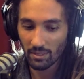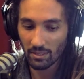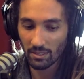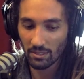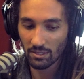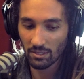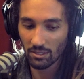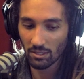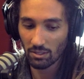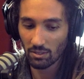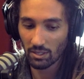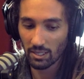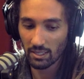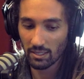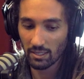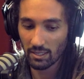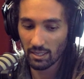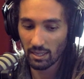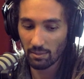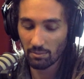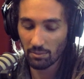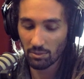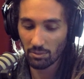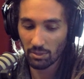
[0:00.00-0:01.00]
So
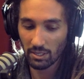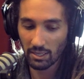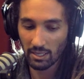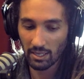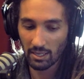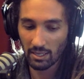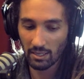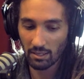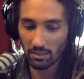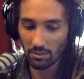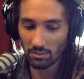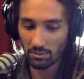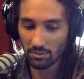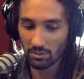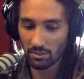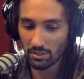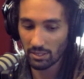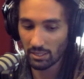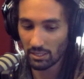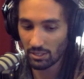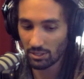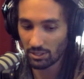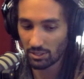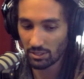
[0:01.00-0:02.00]
I'm doing now
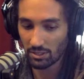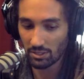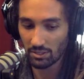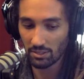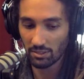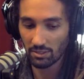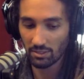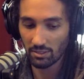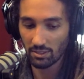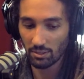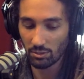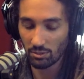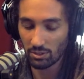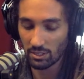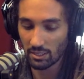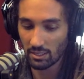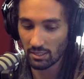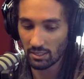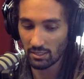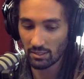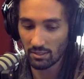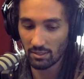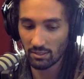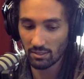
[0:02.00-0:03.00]
t-shirts,
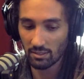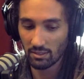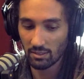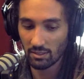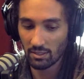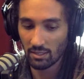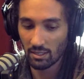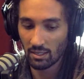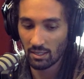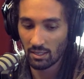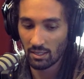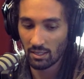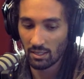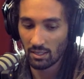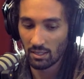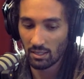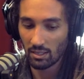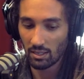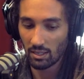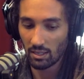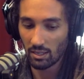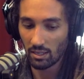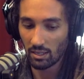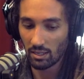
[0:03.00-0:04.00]
hoodies,
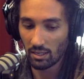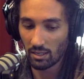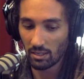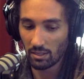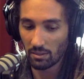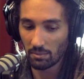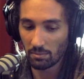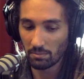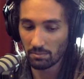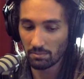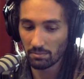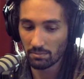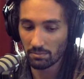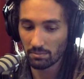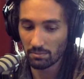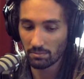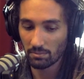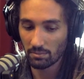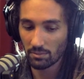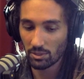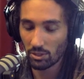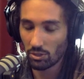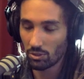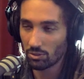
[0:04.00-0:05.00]

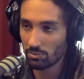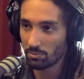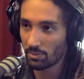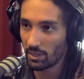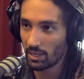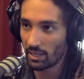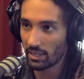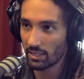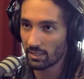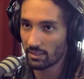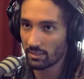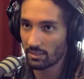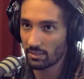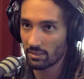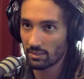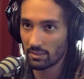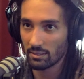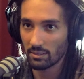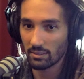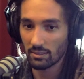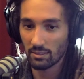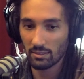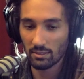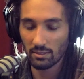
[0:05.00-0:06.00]
tote bags.
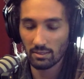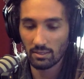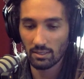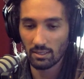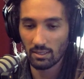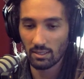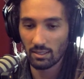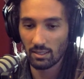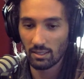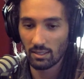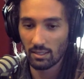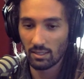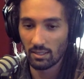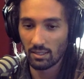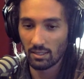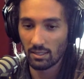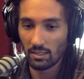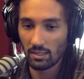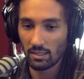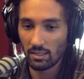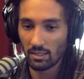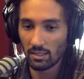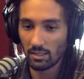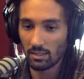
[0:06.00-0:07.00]

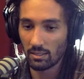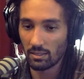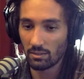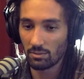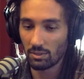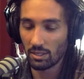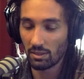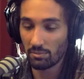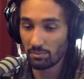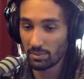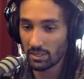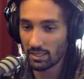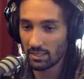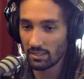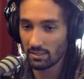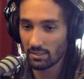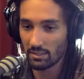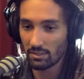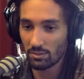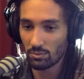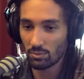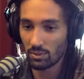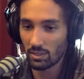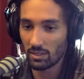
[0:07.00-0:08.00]
We have beanies
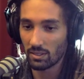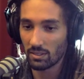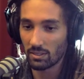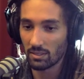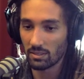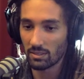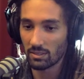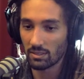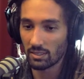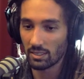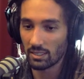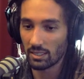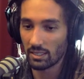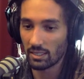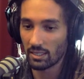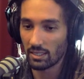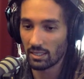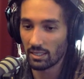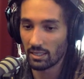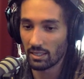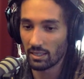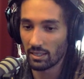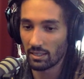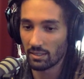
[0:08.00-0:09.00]
as well,
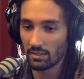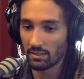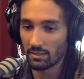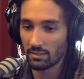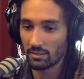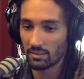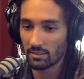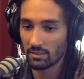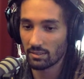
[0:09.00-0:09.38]
and